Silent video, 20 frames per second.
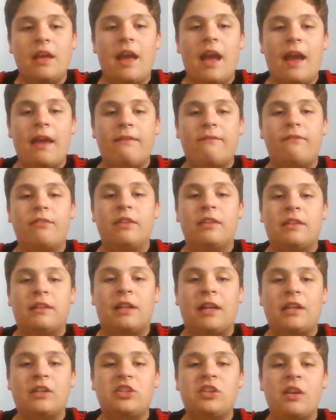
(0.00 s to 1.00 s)
and
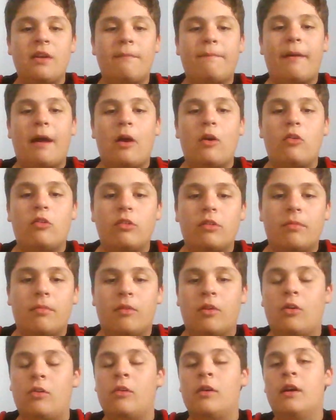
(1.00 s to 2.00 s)
Vidlash
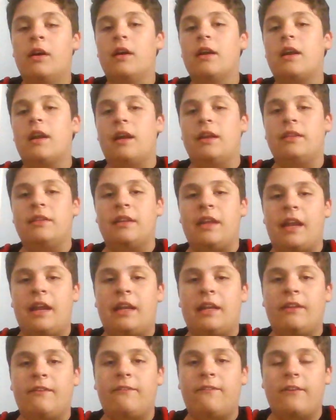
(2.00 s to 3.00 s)
Baboglo in the
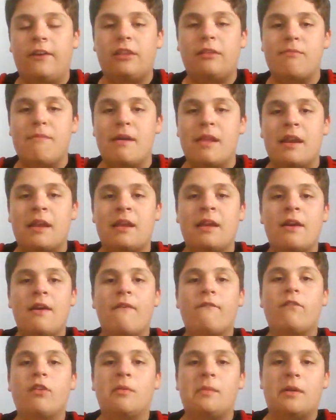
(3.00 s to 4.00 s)
85th minute
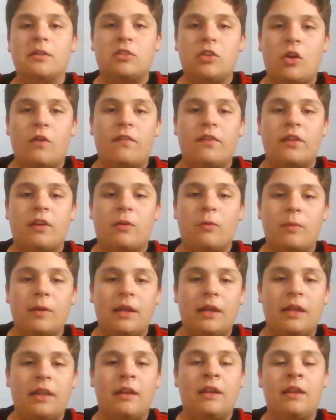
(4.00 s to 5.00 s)
for Moldova to
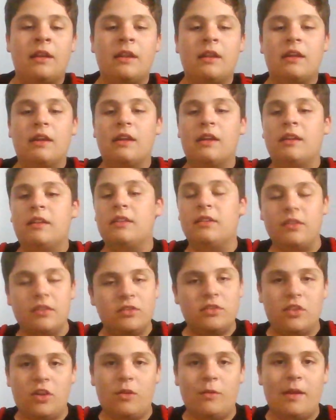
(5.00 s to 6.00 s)
win.
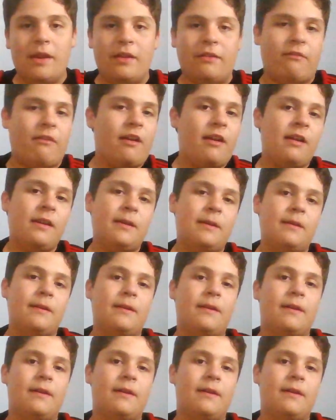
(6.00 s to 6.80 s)
There's no way, right?